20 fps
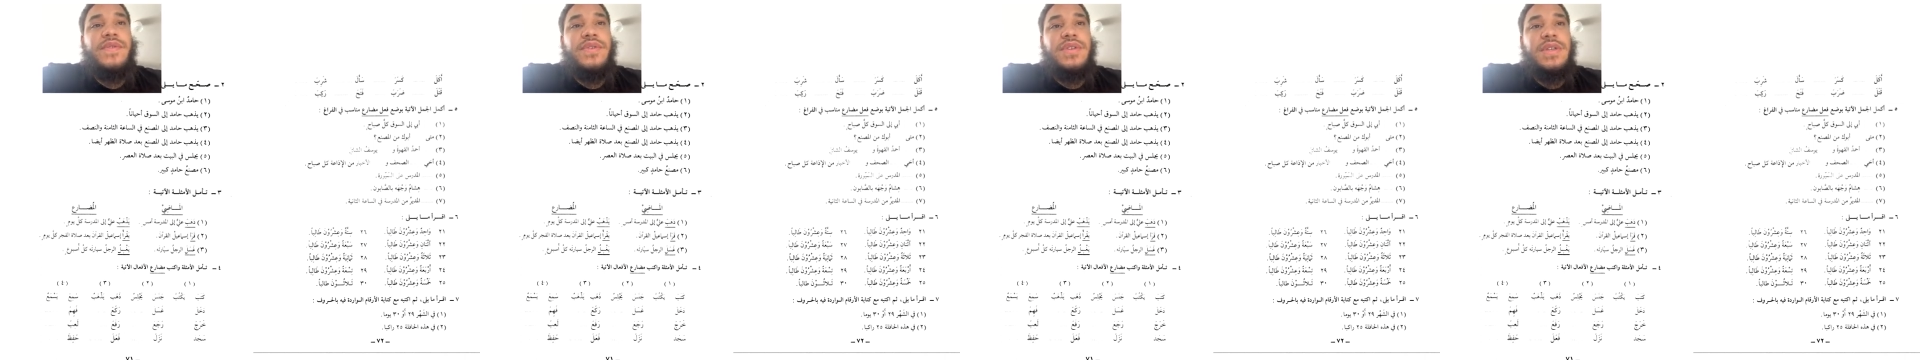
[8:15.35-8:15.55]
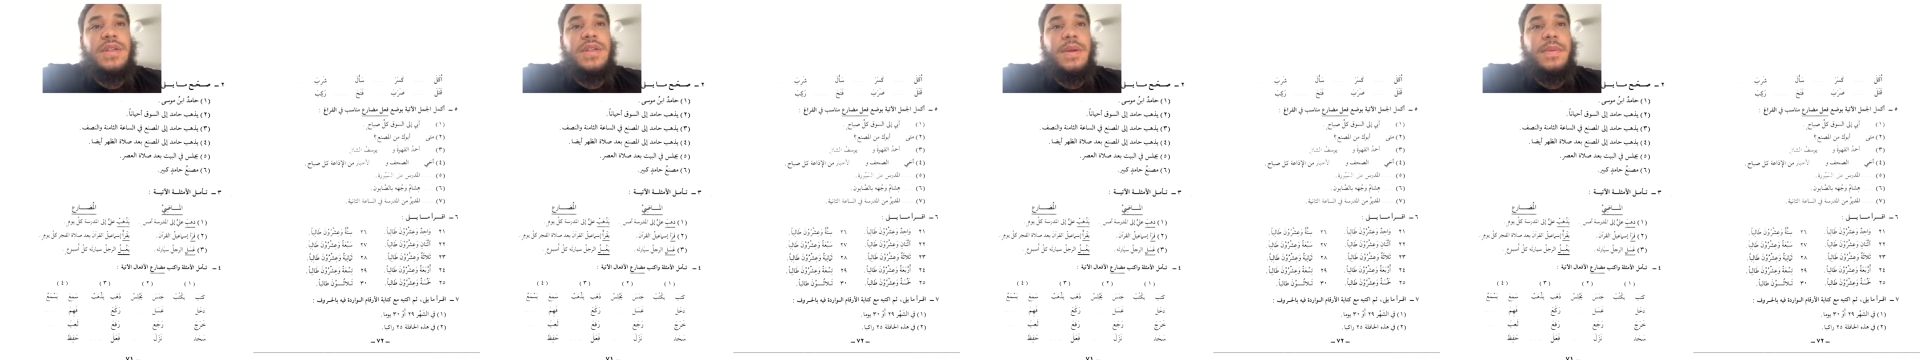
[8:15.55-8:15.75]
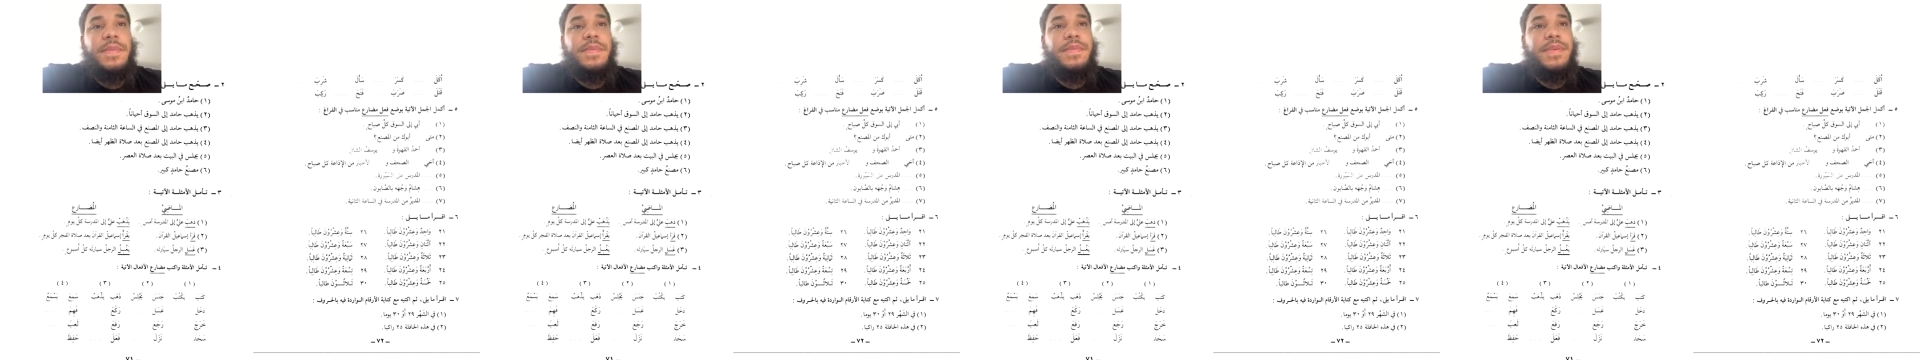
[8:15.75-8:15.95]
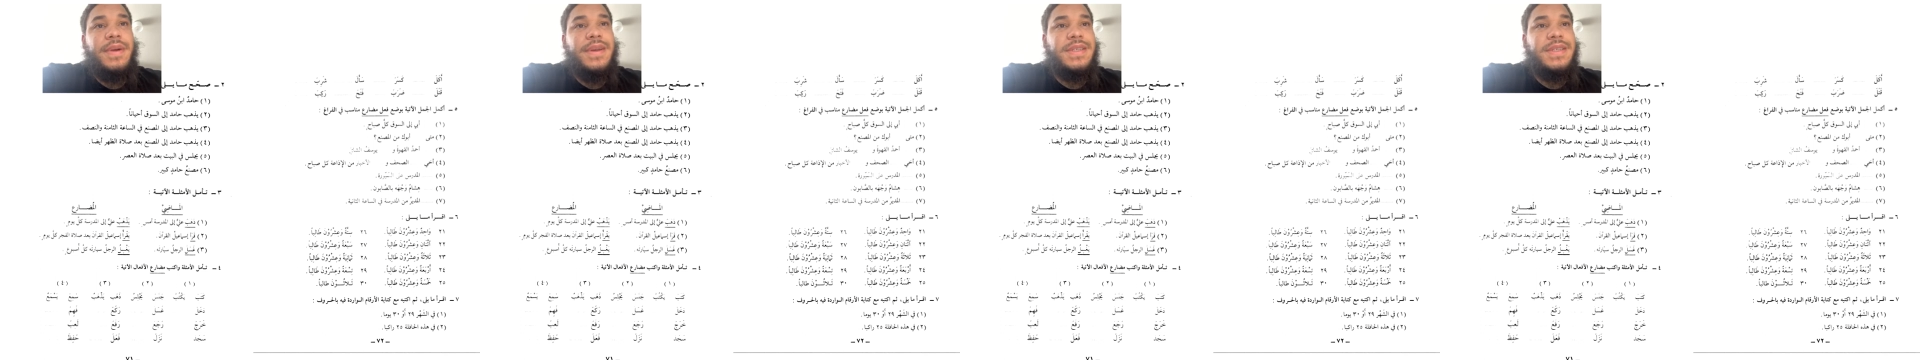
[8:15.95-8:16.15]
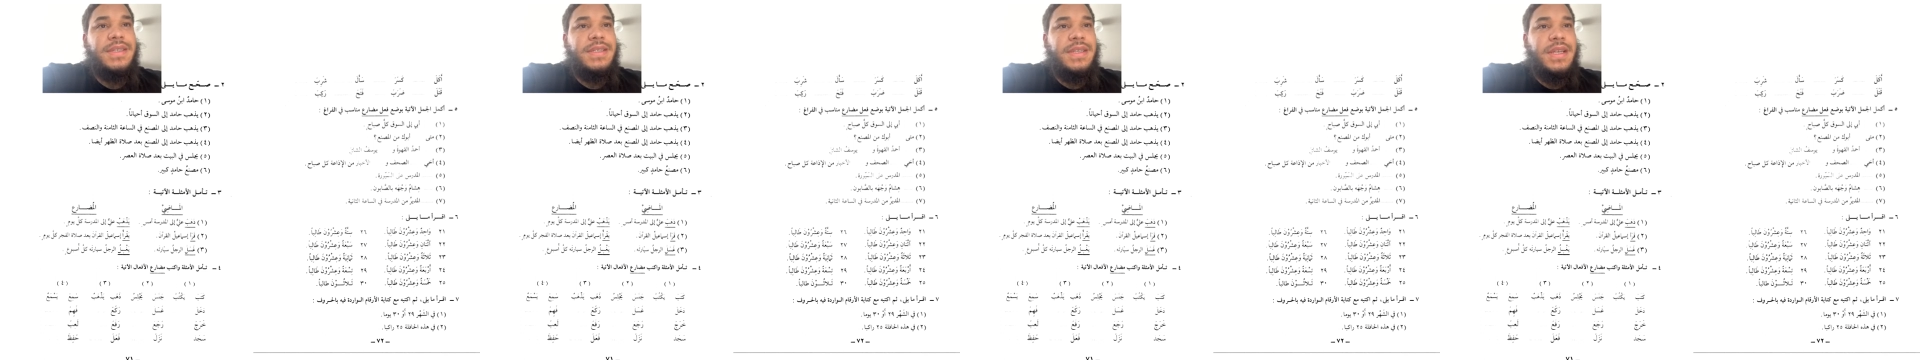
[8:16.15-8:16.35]
using the
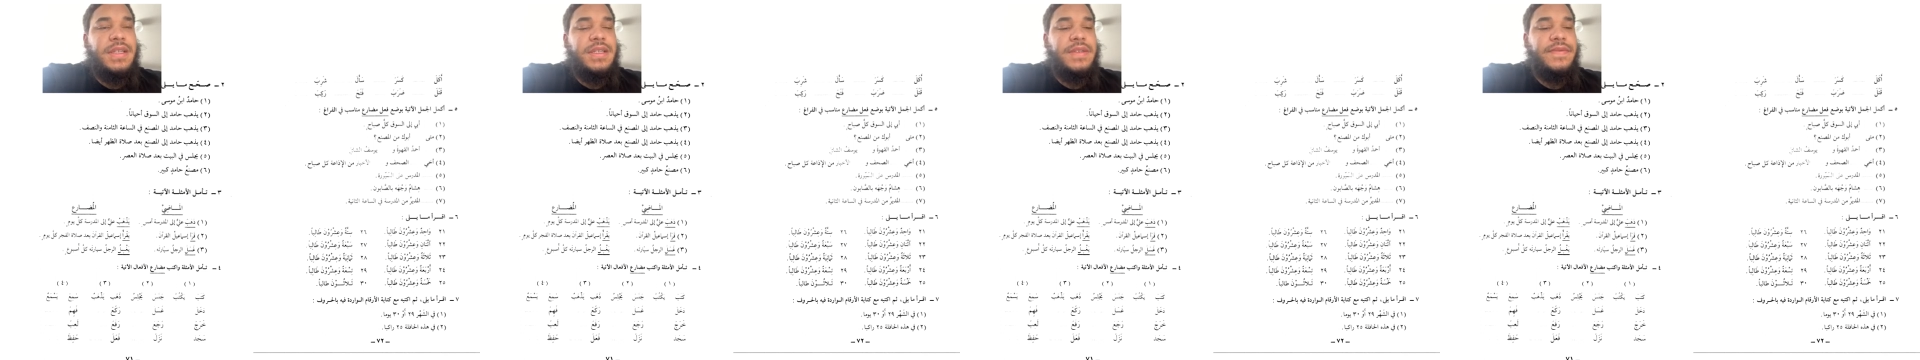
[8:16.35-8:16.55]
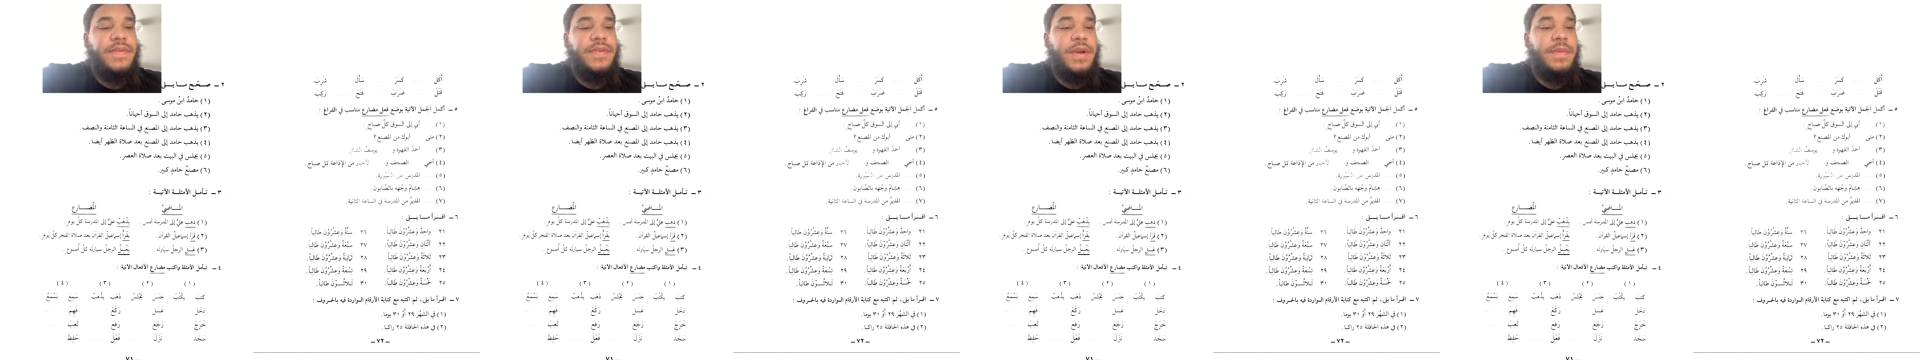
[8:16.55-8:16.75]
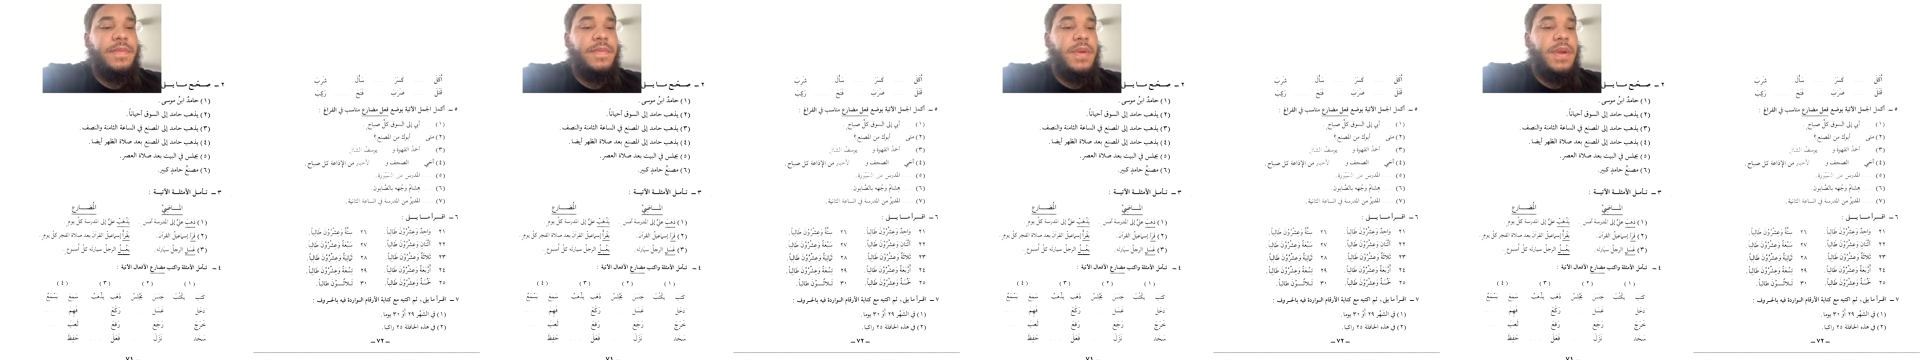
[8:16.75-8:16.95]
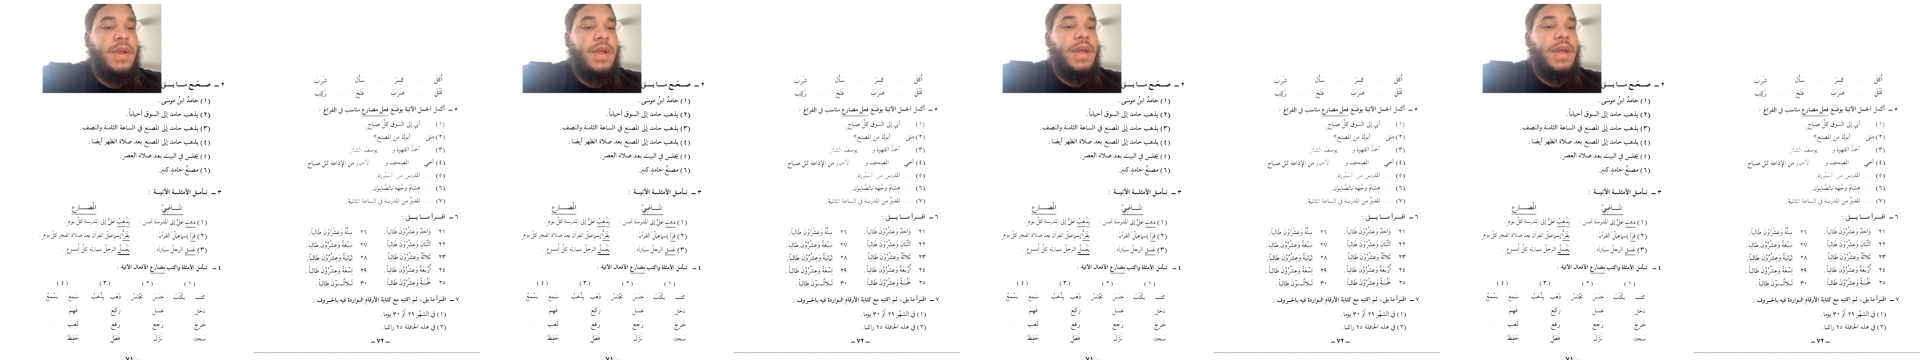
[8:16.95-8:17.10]
present tense verb.